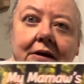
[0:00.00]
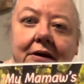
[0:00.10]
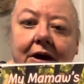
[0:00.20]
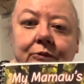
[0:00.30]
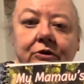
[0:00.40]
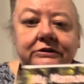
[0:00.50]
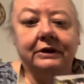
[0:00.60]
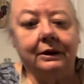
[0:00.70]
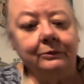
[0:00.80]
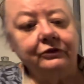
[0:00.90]
And we're
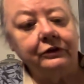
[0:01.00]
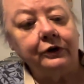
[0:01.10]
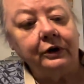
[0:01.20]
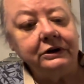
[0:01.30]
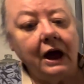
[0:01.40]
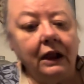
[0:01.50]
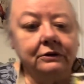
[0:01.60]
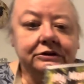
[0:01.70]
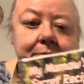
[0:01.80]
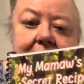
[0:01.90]
selling them for
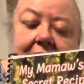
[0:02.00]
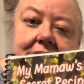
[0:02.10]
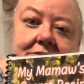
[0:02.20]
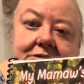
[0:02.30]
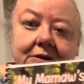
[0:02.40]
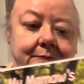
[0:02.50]
$30 a piece.